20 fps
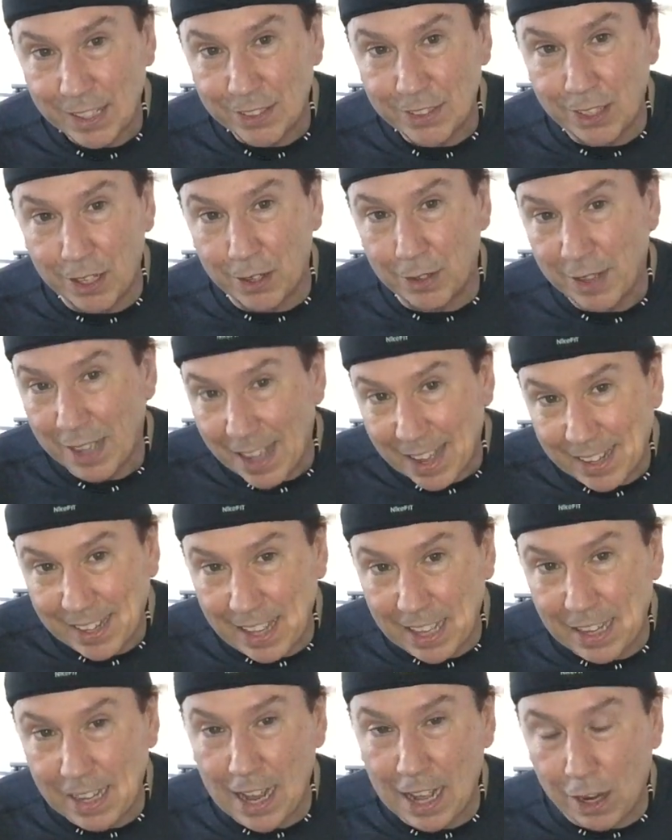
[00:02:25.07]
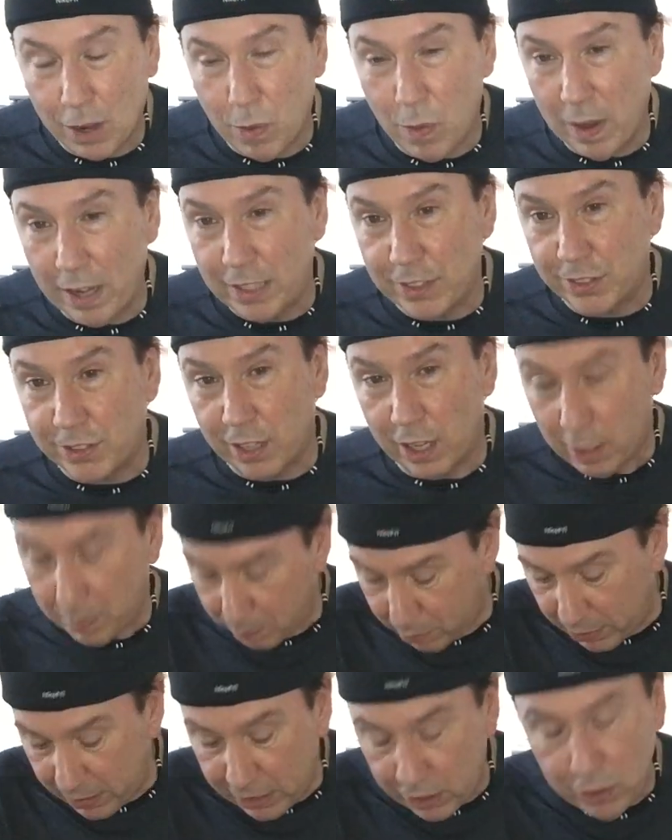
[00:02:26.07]
So, again, not quite as subtle.
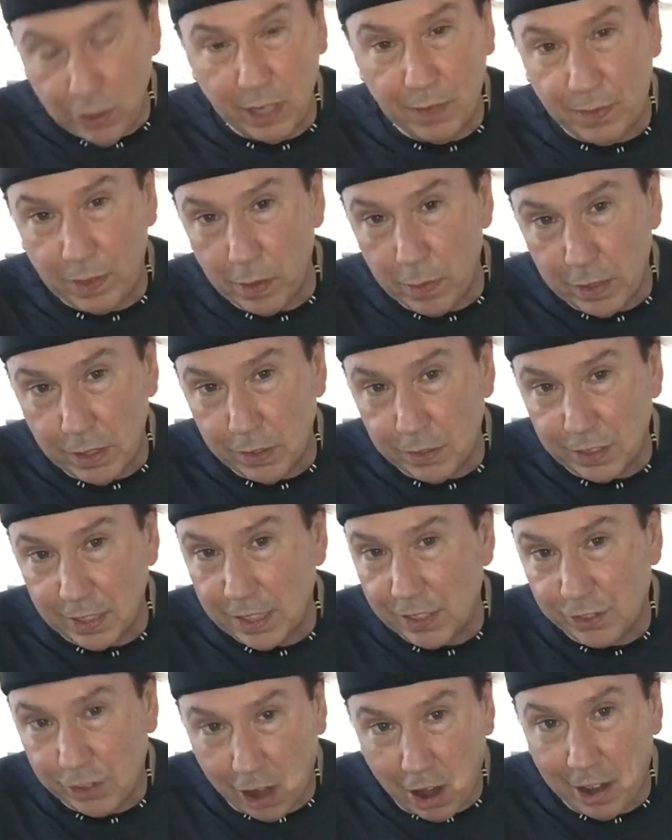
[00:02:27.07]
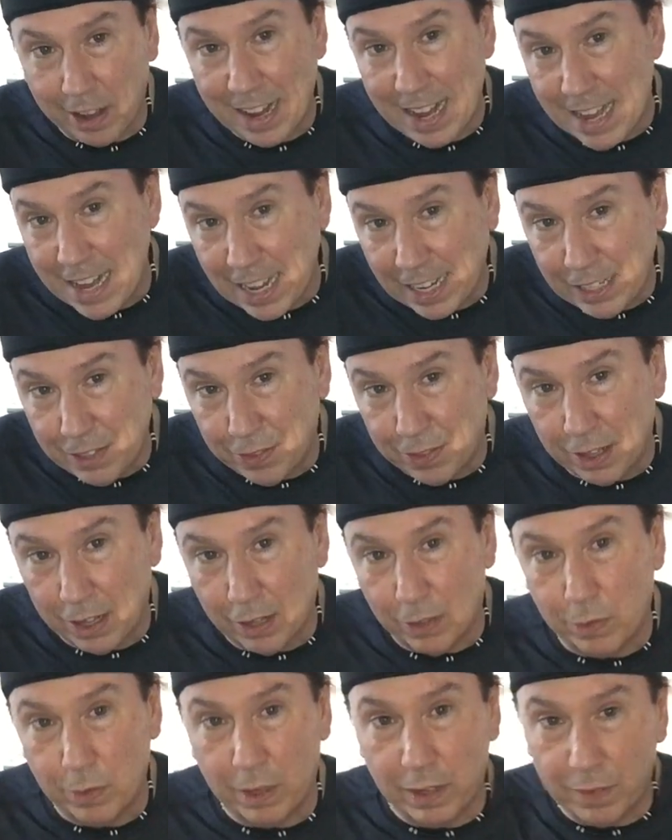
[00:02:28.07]
Pretty good if you were using this card at night,
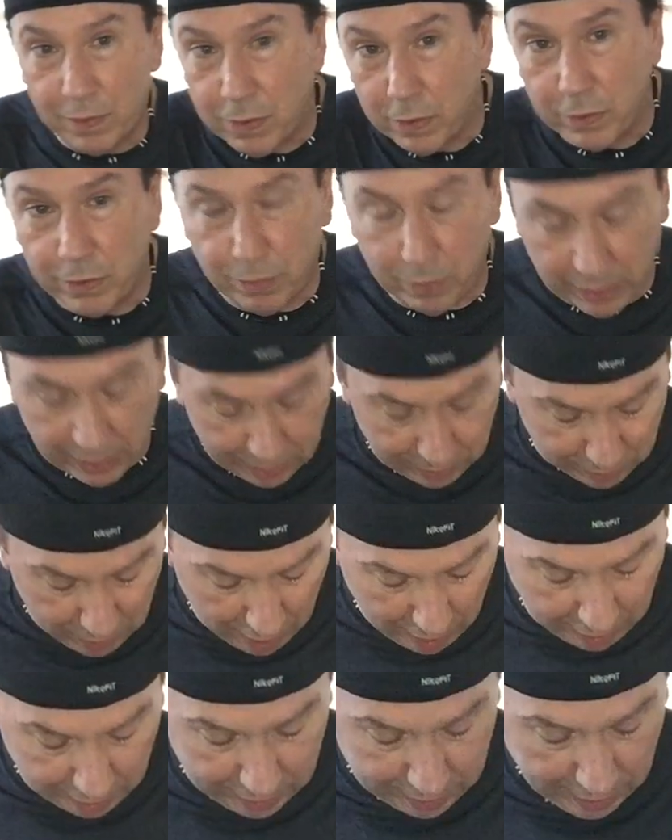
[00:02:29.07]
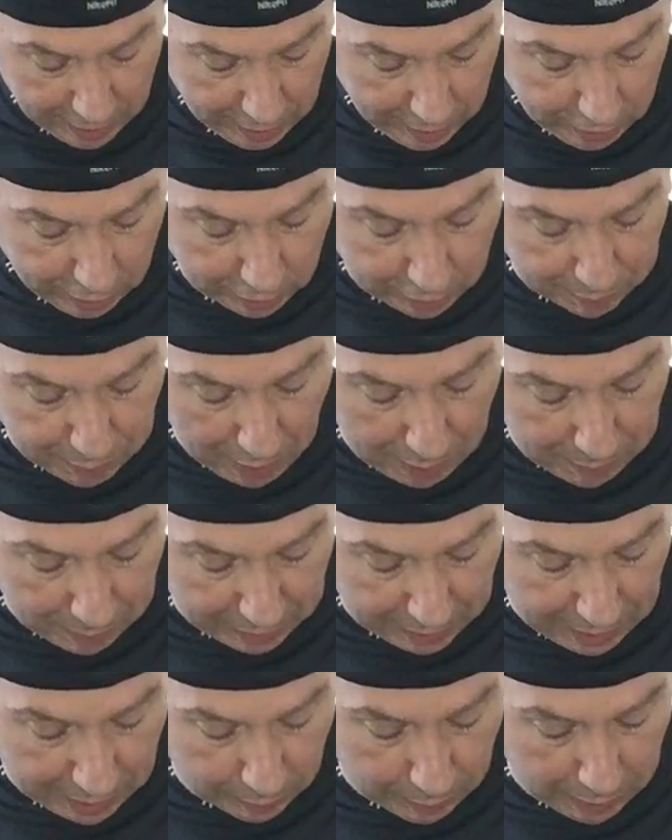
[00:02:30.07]
though, or if it was really dark, you could
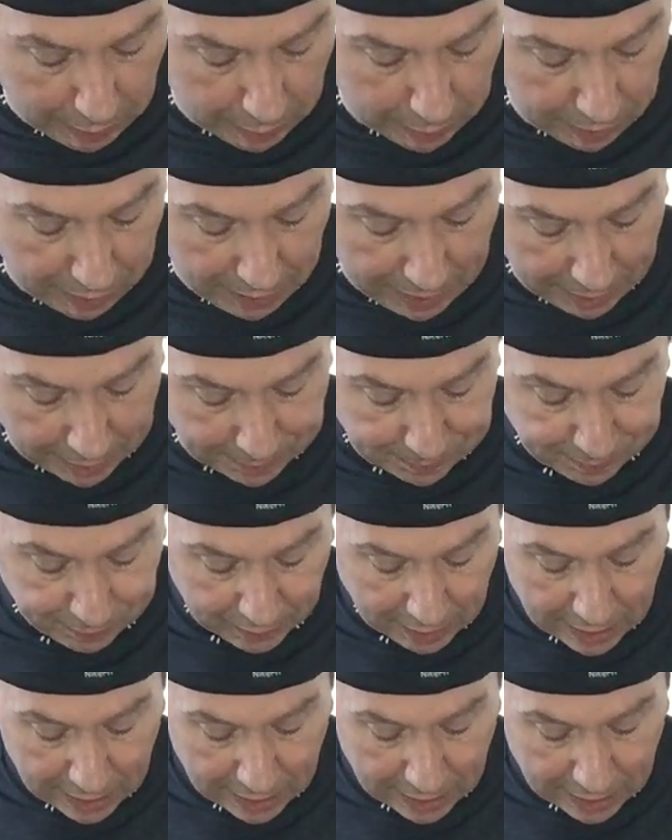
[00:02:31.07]
probably get away with that.